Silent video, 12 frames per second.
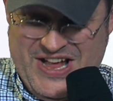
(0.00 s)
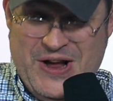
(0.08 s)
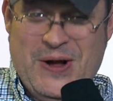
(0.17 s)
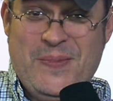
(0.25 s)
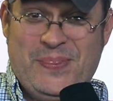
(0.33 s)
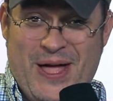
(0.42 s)

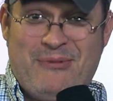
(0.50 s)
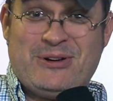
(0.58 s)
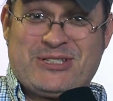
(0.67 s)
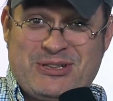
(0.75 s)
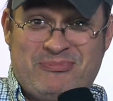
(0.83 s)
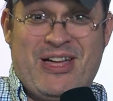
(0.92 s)
that was
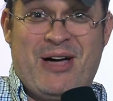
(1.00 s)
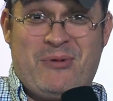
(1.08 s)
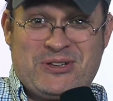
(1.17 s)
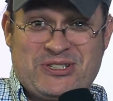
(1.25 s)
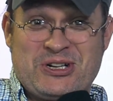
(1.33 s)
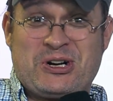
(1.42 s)
the that
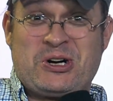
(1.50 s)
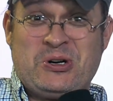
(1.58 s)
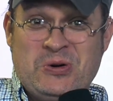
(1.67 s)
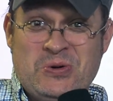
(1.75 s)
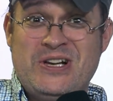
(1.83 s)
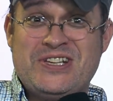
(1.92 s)
was the
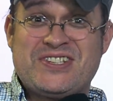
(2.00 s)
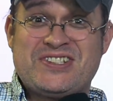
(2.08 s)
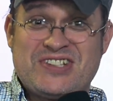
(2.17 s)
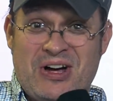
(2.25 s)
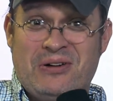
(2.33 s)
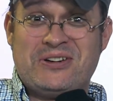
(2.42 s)
coolest
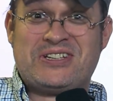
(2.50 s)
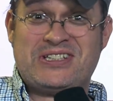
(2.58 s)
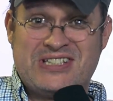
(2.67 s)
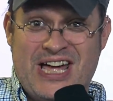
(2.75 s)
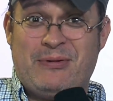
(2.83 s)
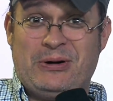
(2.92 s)
sound
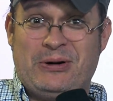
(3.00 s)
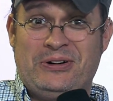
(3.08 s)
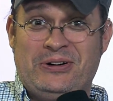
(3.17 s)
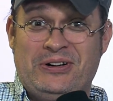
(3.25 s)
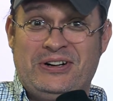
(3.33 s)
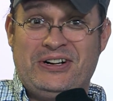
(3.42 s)
demo
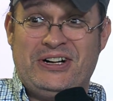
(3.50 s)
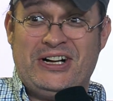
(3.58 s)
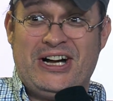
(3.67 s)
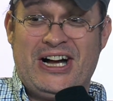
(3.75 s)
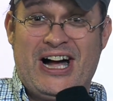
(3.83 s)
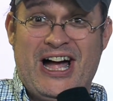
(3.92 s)

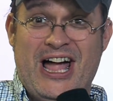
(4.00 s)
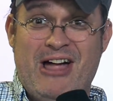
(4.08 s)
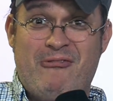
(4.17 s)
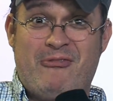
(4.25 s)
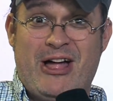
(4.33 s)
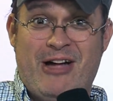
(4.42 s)

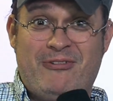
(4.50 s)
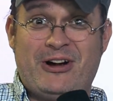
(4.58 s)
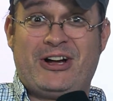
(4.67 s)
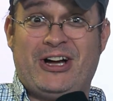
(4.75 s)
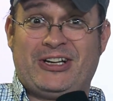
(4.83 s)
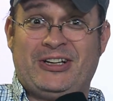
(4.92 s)
I've ever
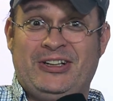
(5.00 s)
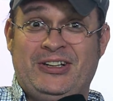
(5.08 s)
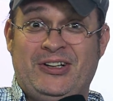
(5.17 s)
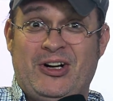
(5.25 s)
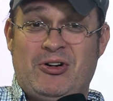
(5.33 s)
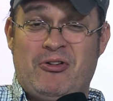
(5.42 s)
gotten
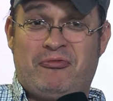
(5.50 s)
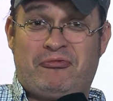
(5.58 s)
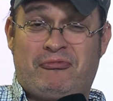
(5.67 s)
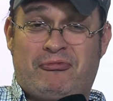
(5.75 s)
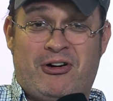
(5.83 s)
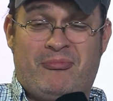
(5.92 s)

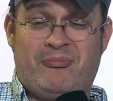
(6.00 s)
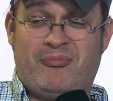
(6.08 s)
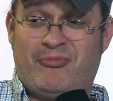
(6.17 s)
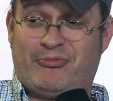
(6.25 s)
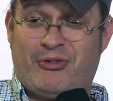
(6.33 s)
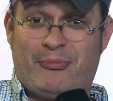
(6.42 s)
from
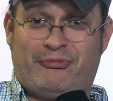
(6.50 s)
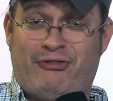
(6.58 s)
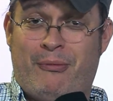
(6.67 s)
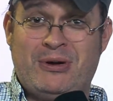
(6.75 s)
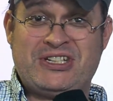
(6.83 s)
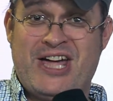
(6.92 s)
from from
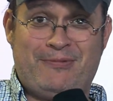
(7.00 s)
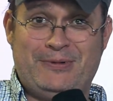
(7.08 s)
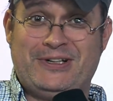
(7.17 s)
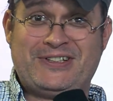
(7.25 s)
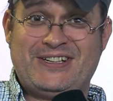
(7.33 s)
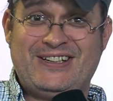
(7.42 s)
a
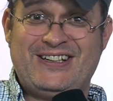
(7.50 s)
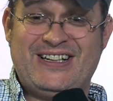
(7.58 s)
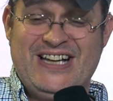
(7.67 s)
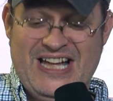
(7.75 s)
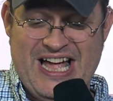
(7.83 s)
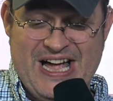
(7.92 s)
tablet.
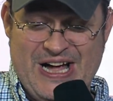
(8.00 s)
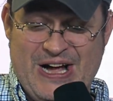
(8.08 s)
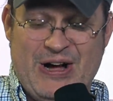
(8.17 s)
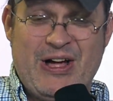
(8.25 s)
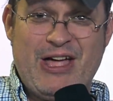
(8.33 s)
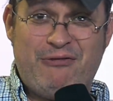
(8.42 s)

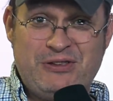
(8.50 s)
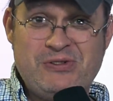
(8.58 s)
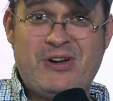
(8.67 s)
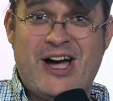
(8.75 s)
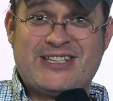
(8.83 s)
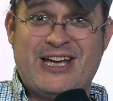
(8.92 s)
Uh, if you
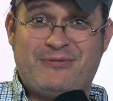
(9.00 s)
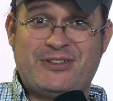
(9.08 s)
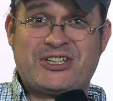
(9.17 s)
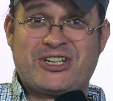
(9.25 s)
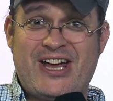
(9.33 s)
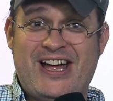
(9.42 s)
guys have the
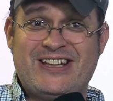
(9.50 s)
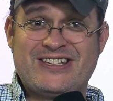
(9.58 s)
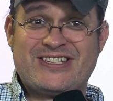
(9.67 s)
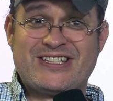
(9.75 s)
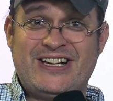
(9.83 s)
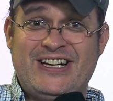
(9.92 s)

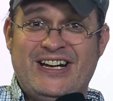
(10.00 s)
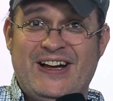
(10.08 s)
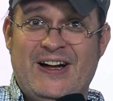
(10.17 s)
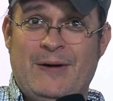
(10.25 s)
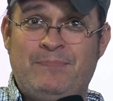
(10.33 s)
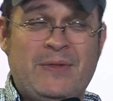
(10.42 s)
chance,
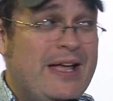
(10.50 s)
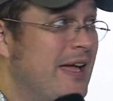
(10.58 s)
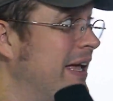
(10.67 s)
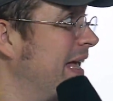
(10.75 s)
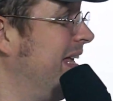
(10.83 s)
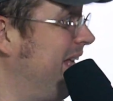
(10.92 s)
um,
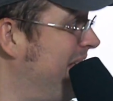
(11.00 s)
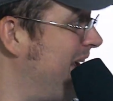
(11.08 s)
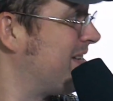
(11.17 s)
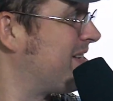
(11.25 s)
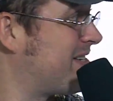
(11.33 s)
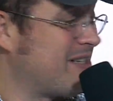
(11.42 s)

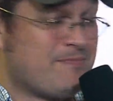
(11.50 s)
yes,